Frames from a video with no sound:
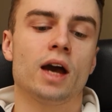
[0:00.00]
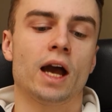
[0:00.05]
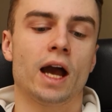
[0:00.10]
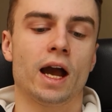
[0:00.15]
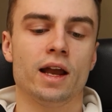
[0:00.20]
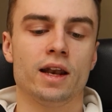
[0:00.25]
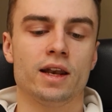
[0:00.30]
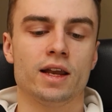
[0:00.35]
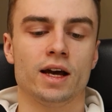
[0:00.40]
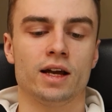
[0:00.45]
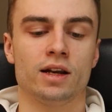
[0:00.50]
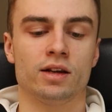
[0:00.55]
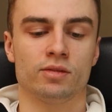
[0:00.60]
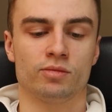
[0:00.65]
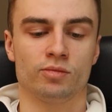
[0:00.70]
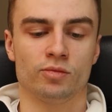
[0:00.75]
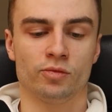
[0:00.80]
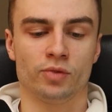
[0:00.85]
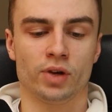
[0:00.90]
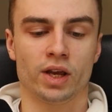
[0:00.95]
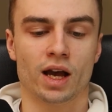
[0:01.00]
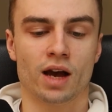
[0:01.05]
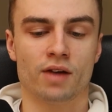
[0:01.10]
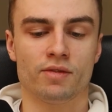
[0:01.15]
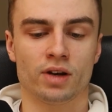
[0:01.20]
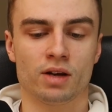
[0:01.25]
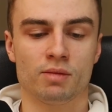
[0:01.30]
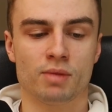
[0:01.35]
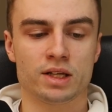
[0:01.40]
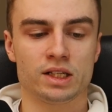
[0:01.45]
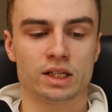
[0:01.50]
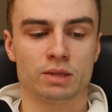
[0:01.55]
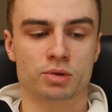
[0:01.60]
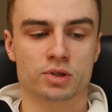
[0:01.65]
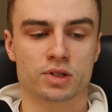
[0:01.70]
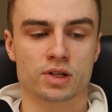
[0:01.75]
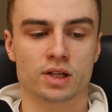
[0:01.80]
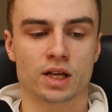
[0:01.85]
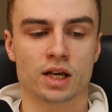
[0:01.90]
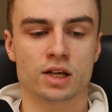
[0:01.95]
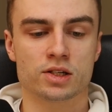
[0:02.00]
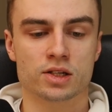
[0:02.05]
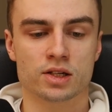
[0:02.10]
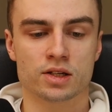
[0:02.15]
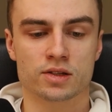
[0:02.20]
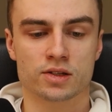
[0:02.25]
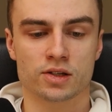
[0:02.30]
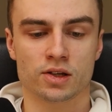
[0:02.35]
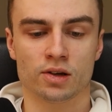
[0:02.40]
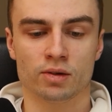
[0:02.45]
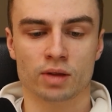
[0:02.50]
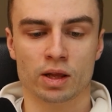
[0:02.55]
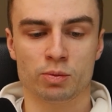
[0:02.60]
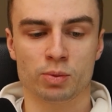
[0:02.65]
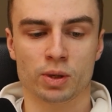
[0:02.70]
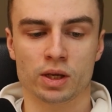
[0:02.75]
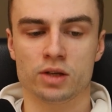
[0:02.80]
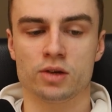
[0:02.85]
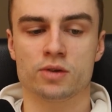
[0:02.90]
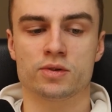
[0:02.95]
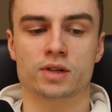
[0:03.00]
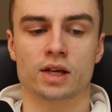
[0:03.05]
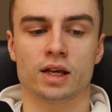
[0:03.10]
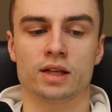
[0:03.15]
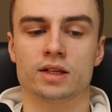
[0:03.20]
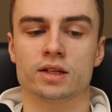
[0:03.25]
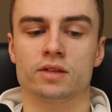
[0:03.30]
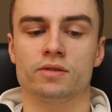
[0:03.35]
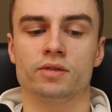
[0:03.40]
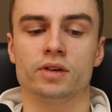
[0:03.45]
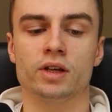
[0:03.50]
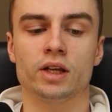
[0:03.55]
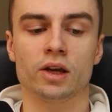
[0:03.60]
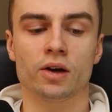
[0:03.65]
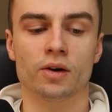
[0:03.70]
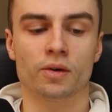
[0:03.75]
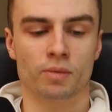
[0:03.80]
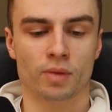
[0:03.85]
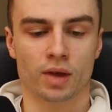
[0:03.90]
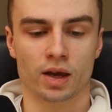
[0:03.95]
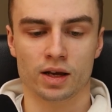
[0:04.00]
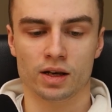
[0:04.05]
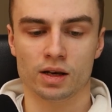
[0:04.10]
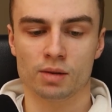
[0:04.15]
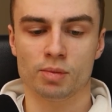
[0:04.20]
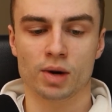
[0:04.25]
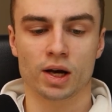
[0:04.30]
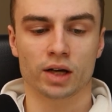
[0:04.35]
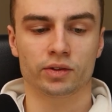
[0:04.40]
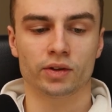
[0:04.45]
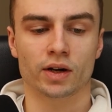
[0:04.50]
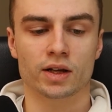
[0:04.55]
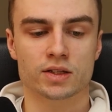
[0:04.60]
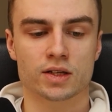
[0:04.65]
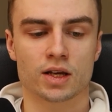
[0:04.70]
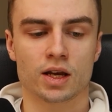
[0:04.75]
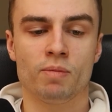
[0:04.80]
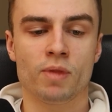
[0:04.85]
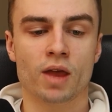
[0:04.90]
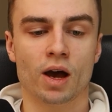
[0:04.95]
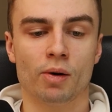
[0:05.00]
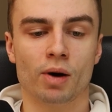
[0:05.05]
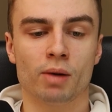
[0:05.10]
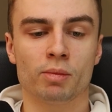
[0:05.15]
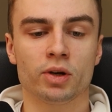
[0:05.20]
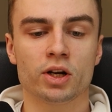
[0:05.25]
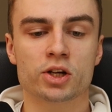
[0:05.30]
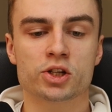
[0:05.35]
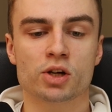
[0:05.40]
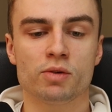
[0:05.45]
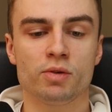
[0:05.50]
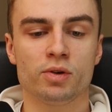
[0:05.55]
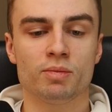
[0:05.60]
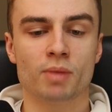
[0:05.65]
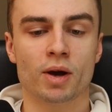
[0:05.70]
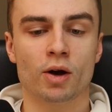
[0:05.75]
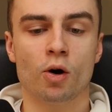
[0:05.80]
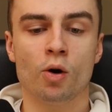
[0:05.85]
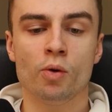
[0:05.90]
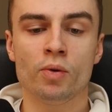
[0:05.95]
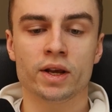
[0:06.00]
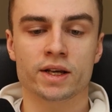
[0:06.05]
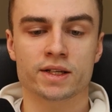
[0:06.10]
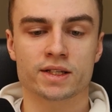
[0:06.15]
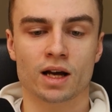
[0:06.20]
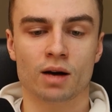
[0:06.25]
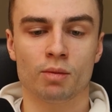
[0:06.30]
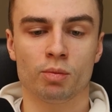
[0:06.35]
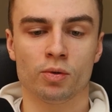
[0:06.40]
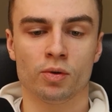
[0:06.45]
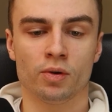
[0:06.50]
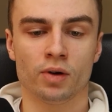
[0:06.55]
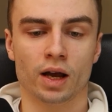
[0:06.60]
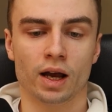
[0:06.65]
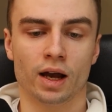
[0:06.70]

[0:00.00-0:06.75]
And then we have an amazing presentations, that we can use in that video in the background. Now, I'm gonna show you my own example.